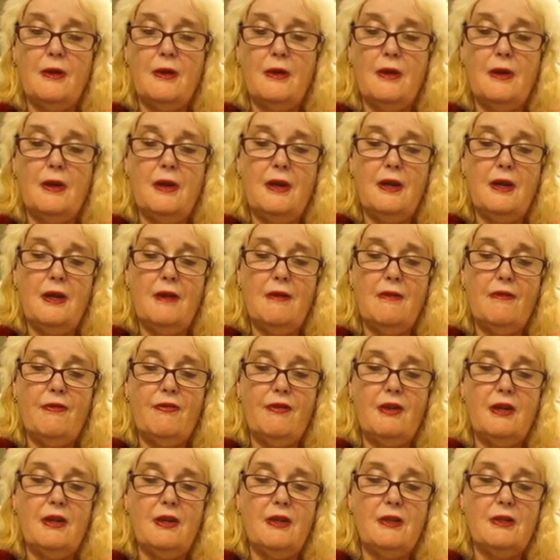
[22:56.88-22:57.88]
Okay, I
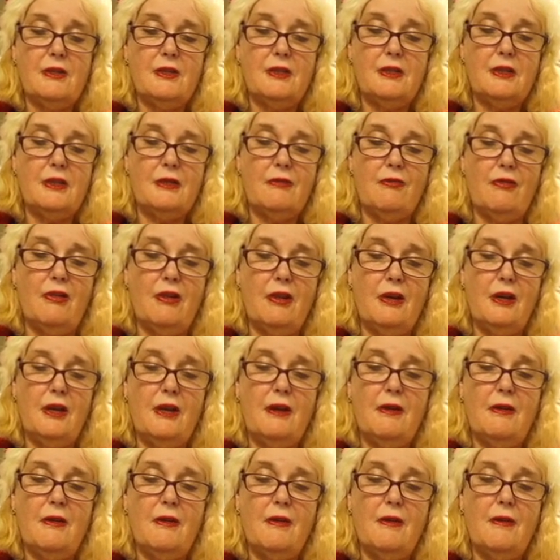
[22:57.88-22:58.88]
think this is right.
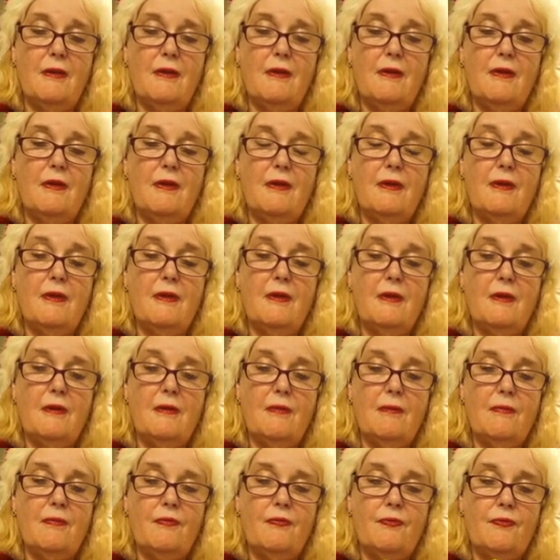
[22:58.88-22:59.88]

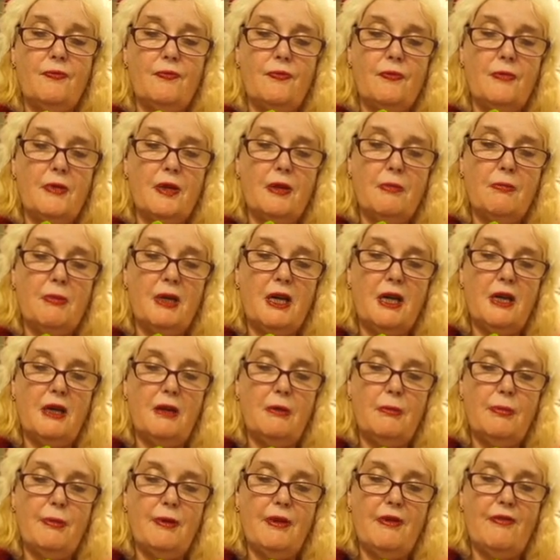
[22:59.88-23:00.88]
I'm
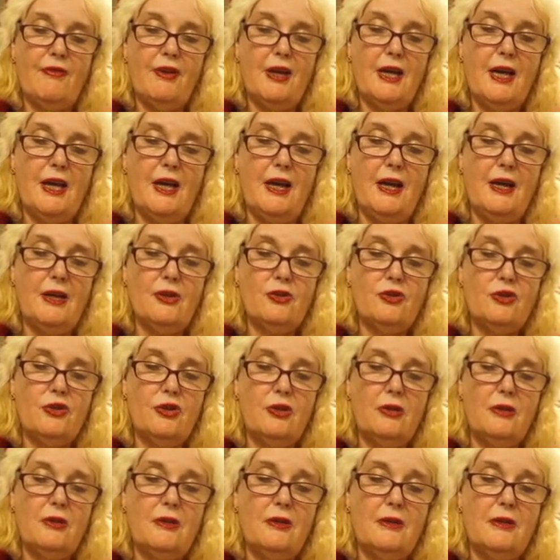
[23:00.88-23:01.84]
making a bit of a hash.